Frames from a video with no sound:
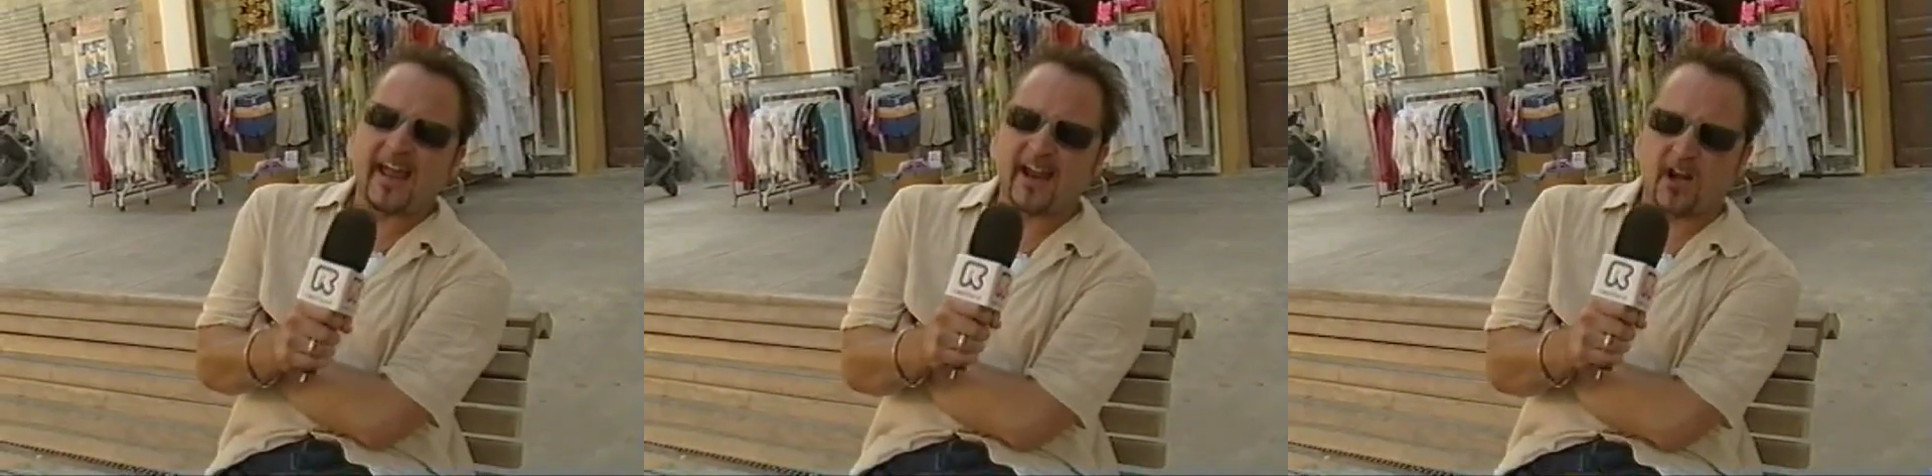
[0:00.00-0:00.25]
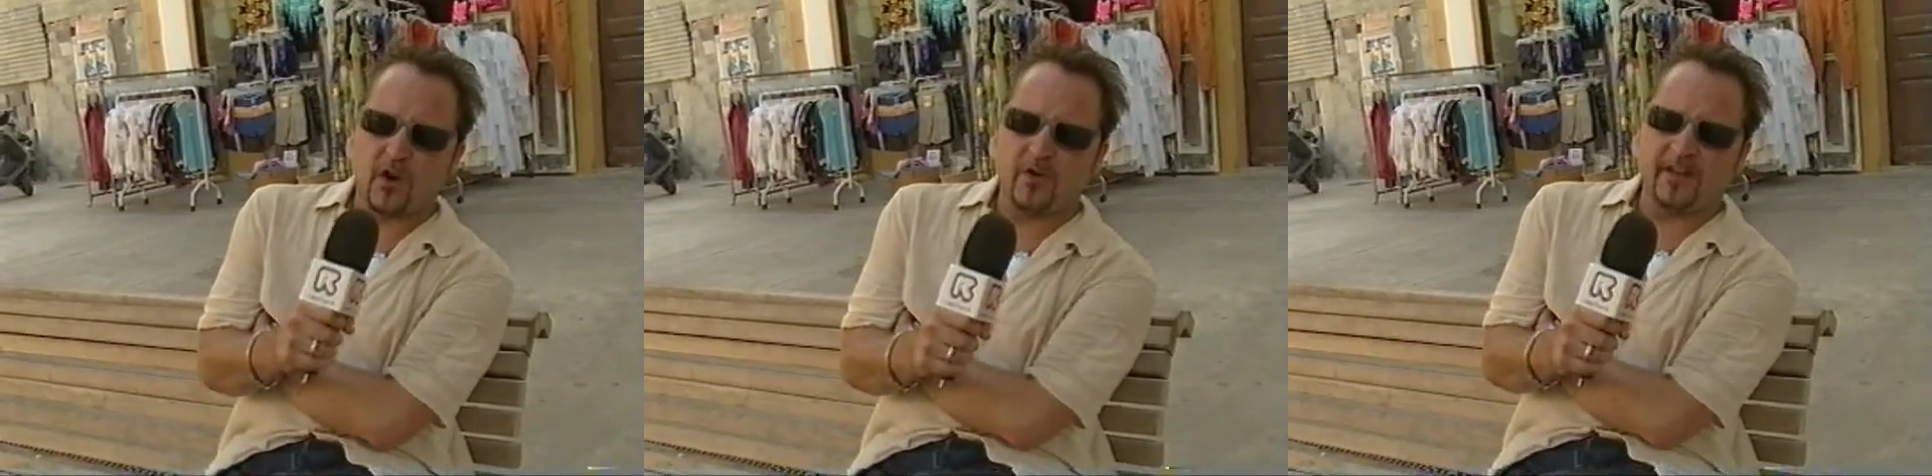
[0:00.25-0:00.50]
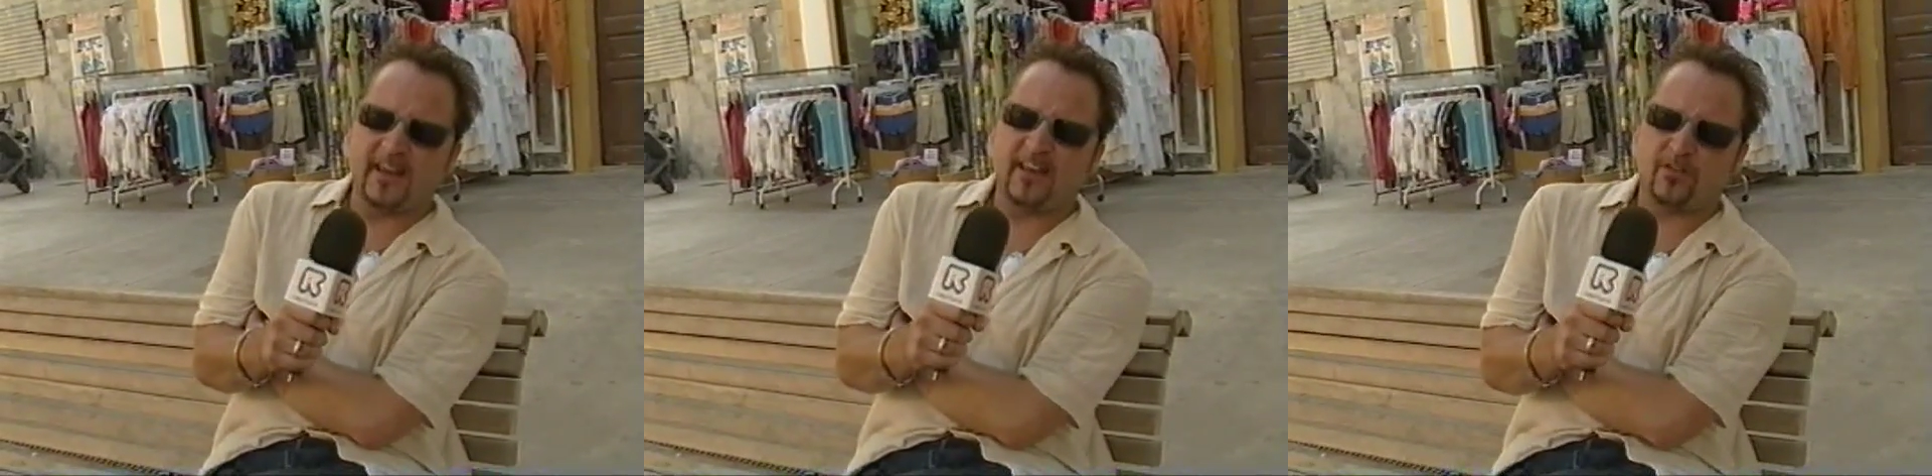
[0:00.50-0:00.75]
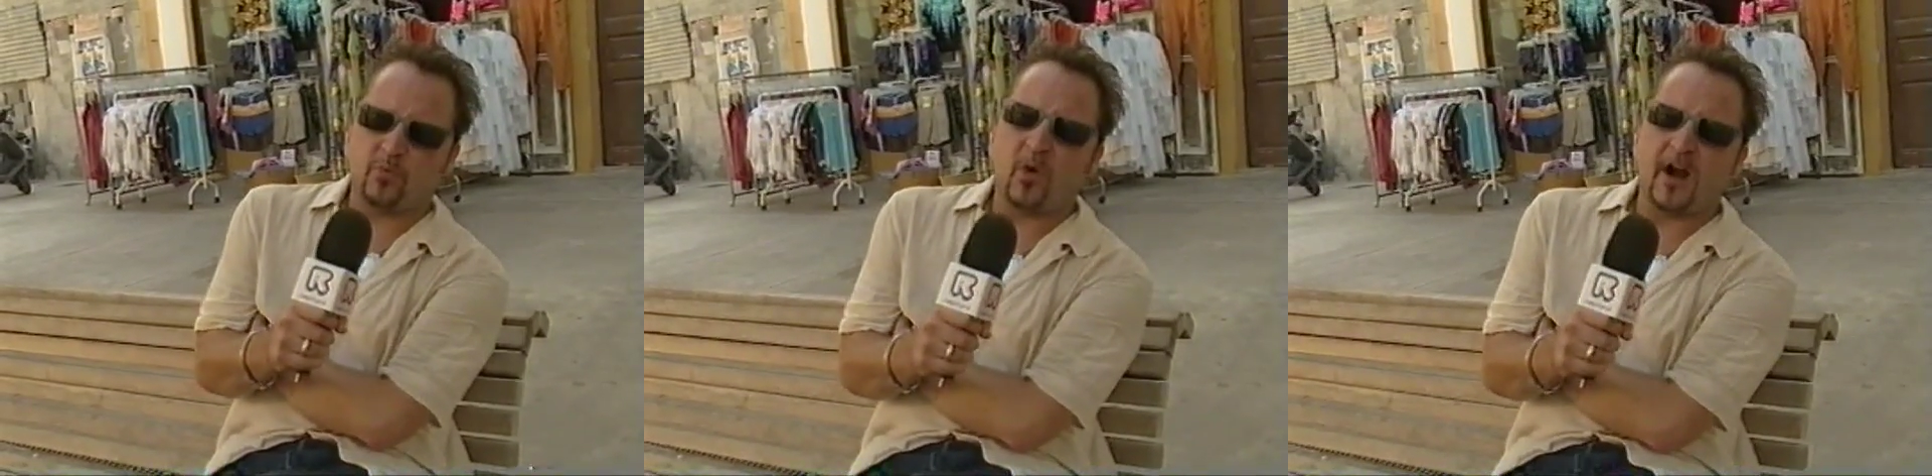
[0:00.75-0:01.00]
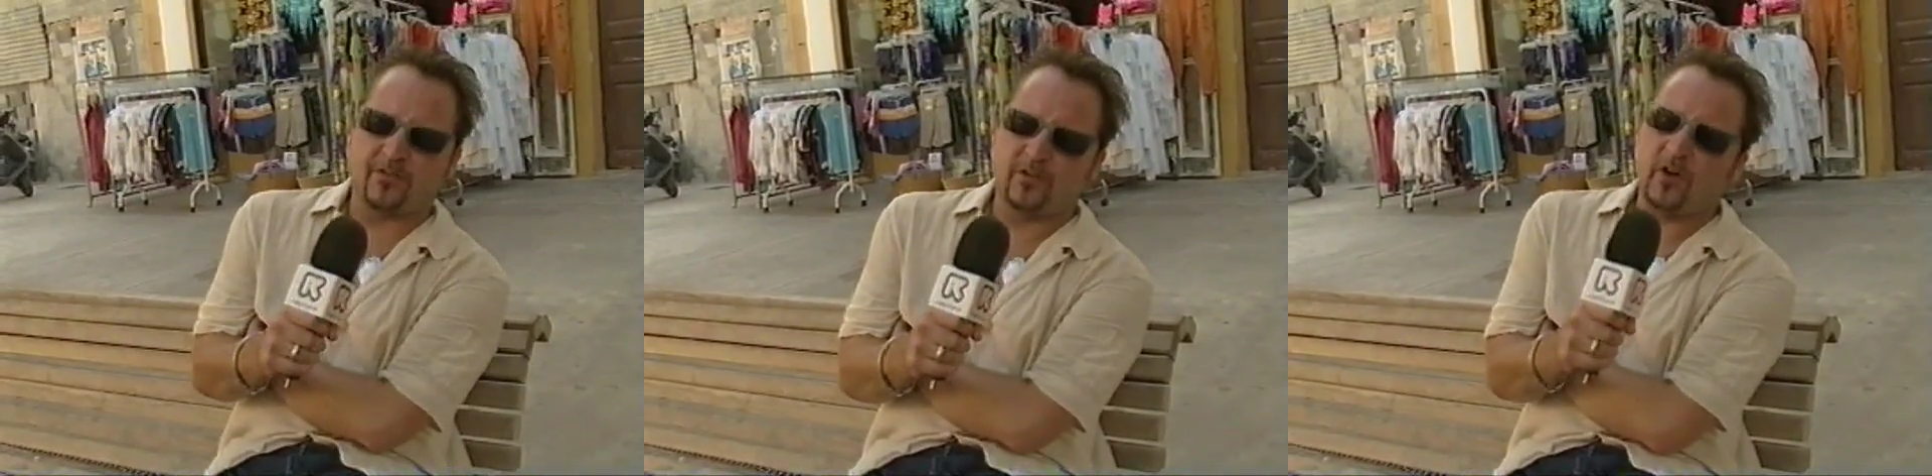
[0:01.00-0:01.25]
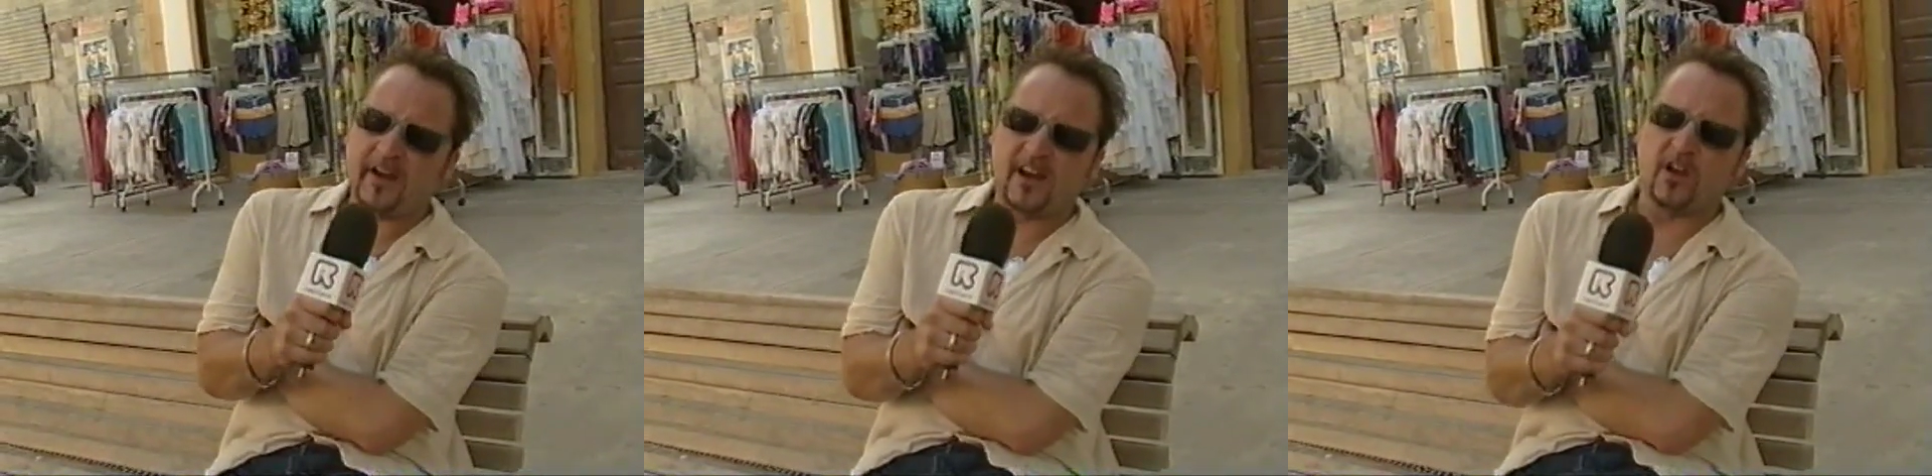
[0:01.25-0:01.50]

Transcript: including his wife's not